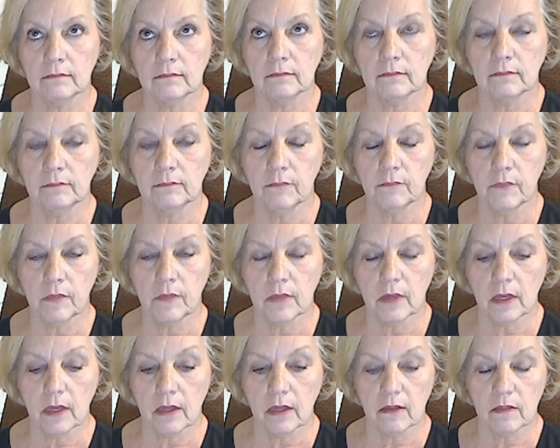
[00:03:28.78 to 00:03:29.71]
the fish,
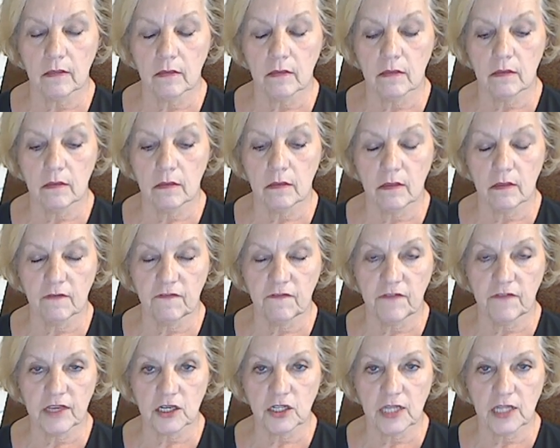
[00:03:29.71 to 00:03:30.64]
they have dorsal
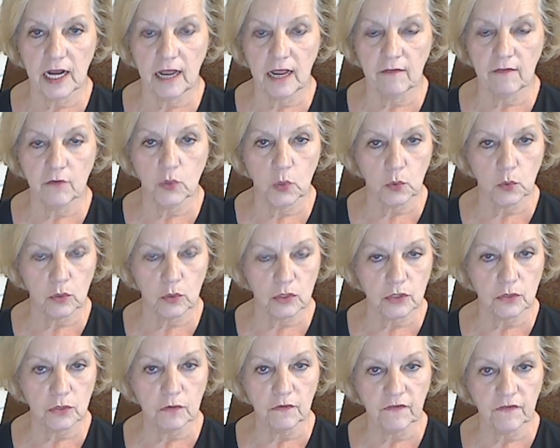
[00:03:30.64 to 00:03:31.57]
fins.
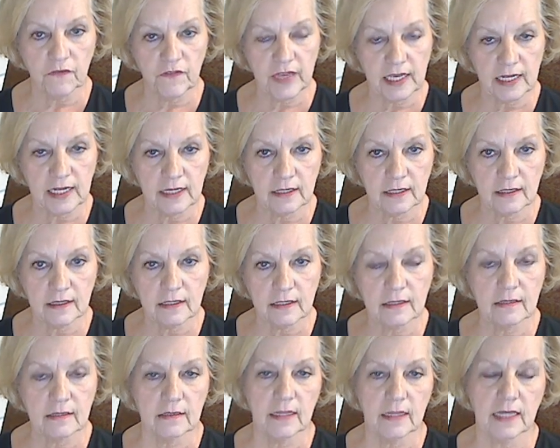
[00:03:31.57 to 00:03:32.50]
That's considered the
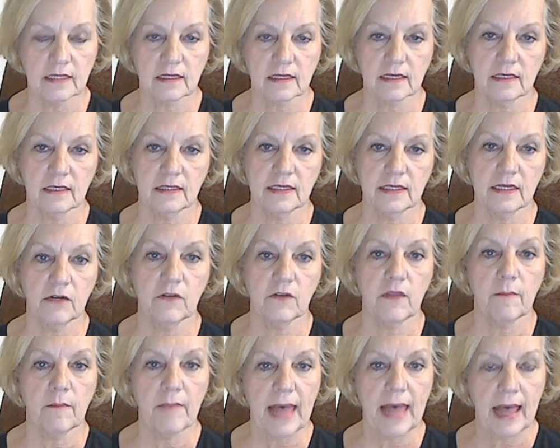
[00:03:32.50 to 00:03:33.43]
back of their body.
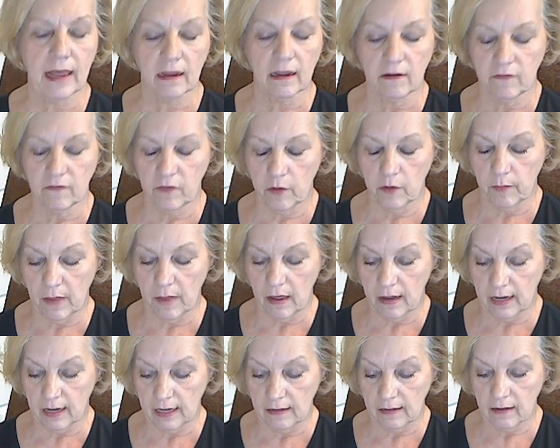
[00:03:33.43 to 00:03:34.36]
The
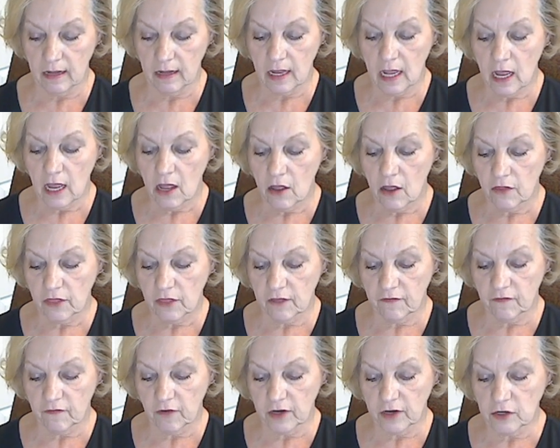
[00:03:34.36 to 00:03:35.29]
frontal plane
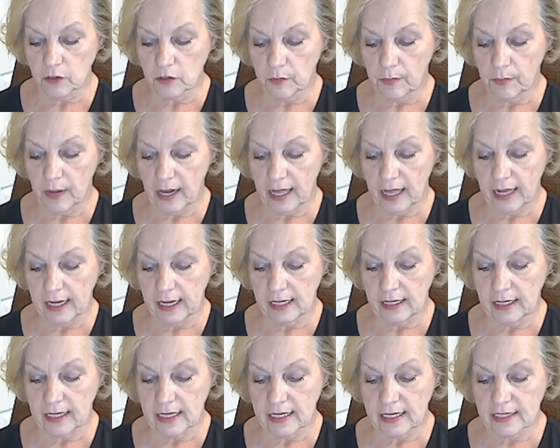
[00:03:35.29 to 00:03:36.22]
is
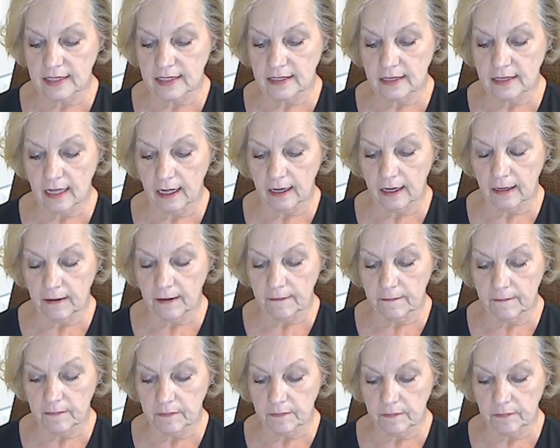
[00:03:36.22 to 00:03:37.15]
also
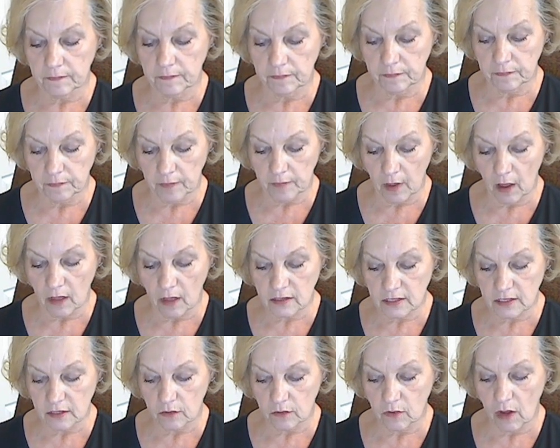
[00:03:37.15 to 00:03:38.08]
called the
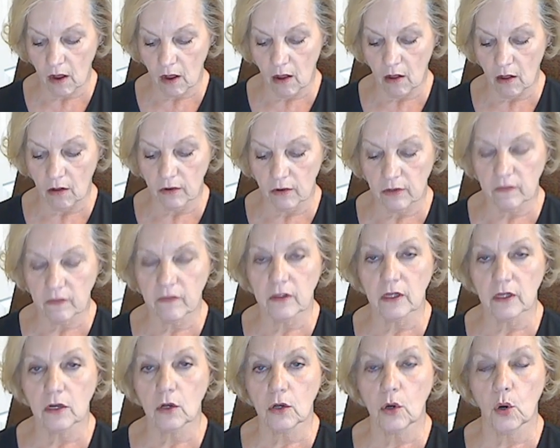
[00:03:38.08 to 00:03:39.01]
coronal
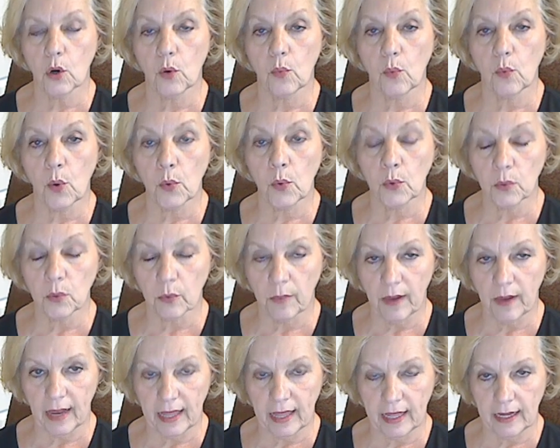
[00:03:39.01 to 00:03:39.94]
plane. And the
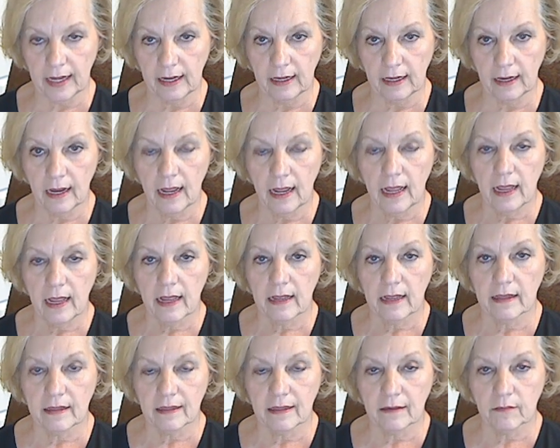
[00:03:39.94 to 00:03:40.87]
book shows you
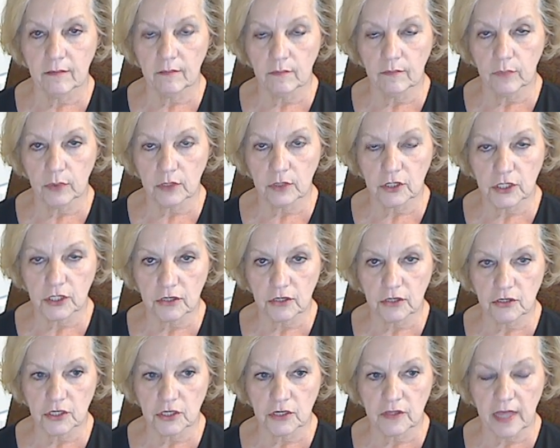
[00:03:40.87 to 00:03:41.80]
that, or
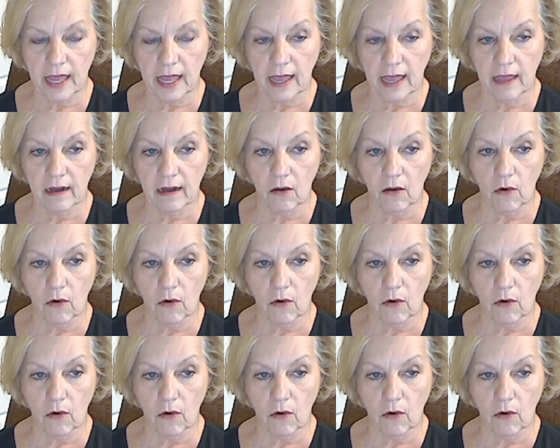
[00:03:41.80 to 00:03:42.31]
they'll